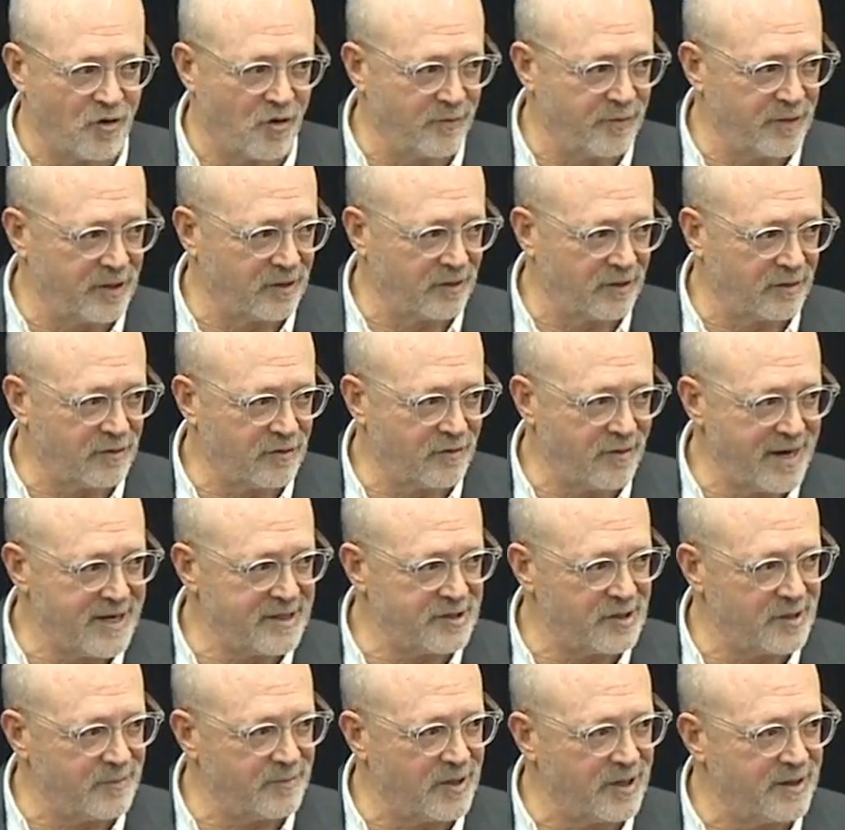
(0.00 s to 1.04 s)
drove me a little
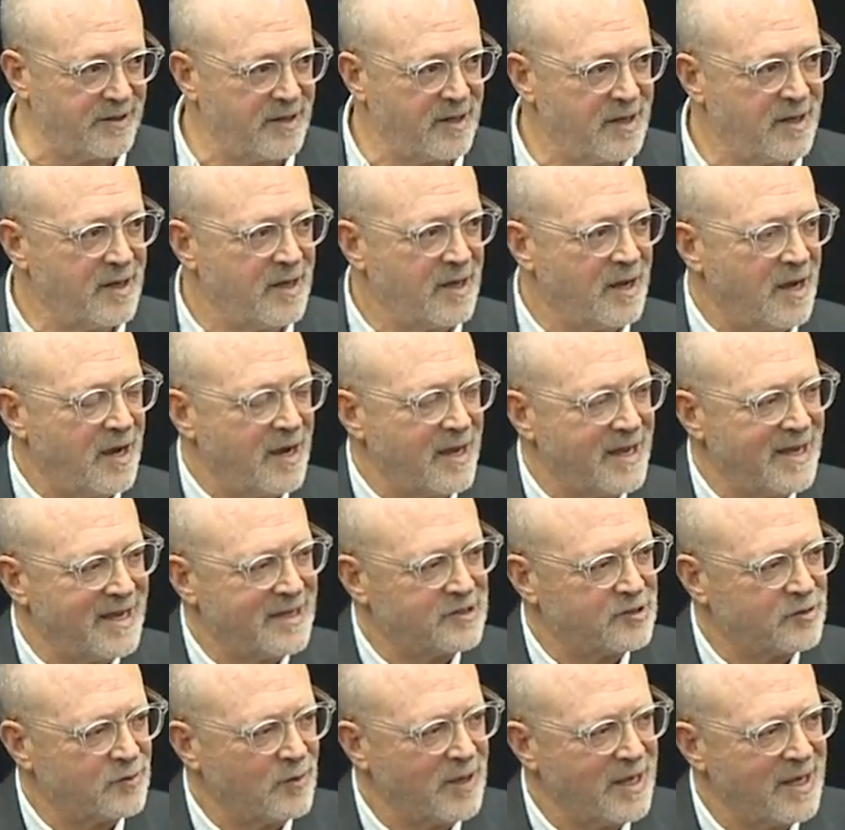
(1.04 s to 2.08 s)
crazy. But uh,
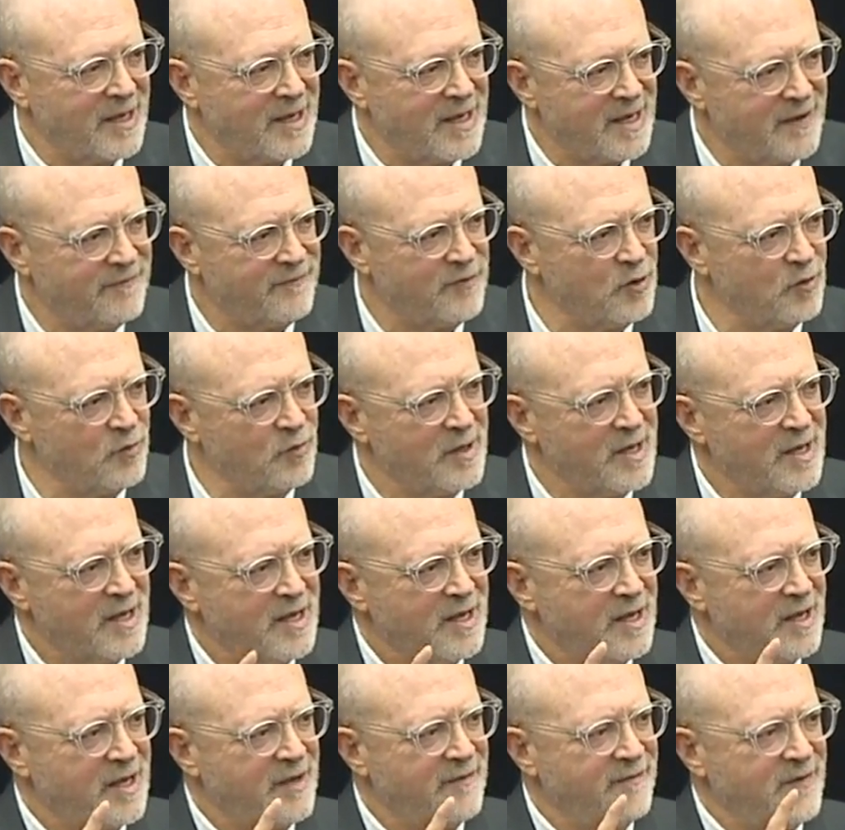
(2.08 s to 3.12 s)
it's, if, you,
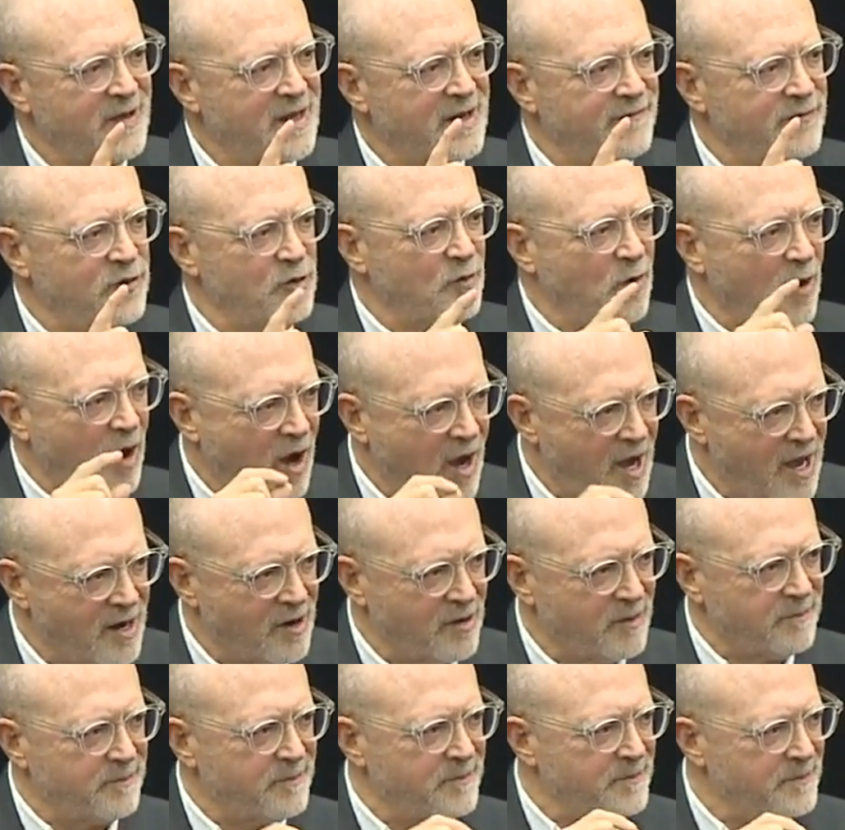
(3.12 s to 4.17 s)
if, if you
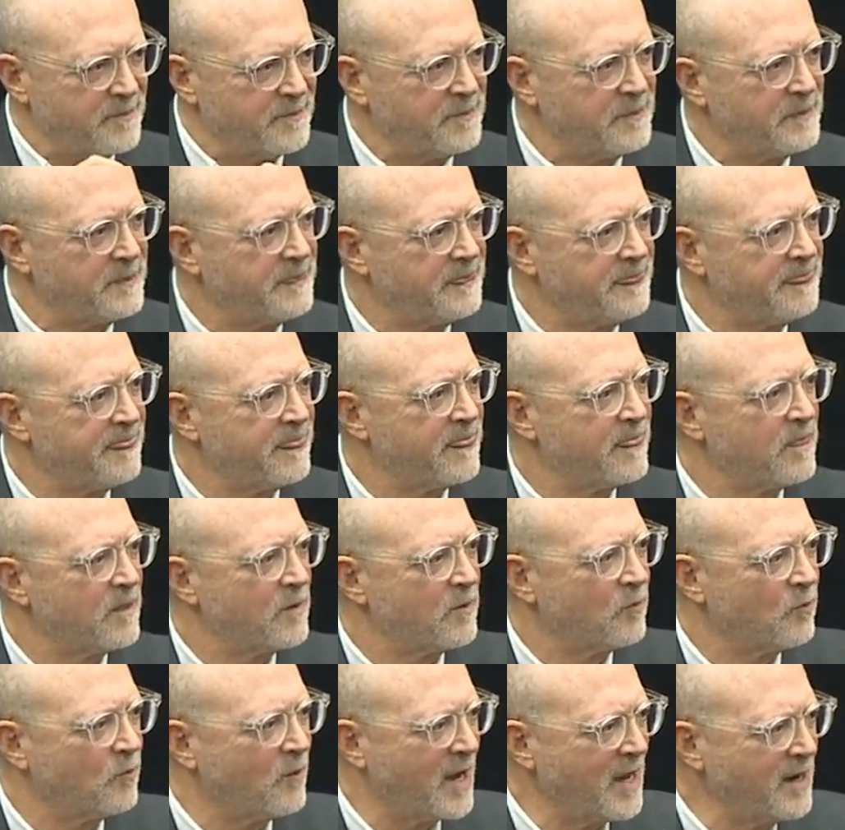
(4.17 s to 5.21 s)
hire.
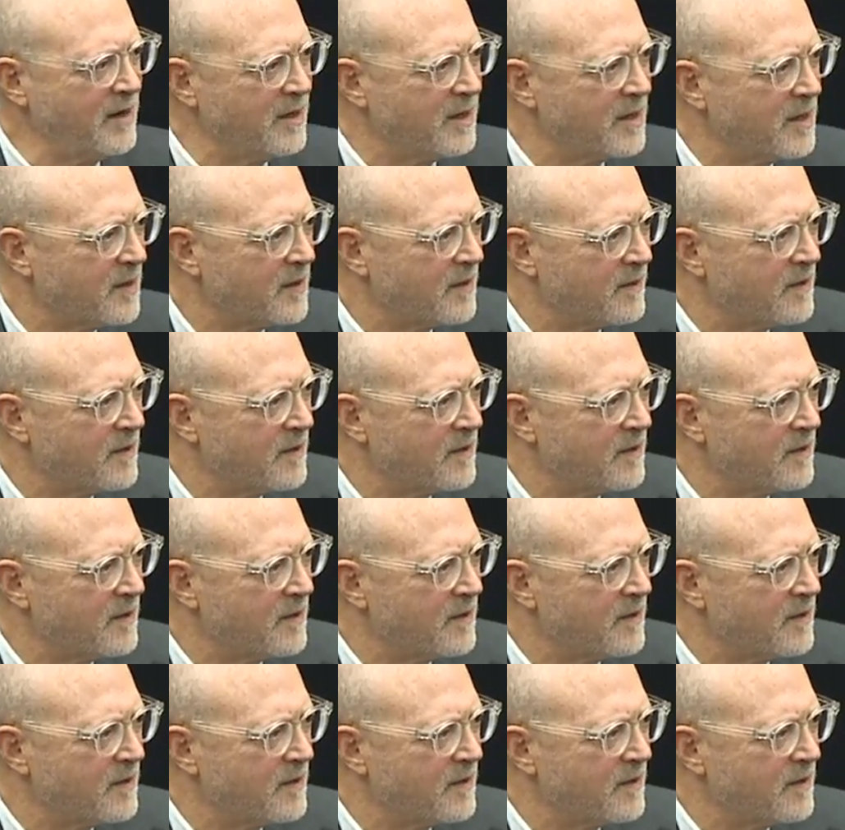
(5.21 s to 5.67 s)
What?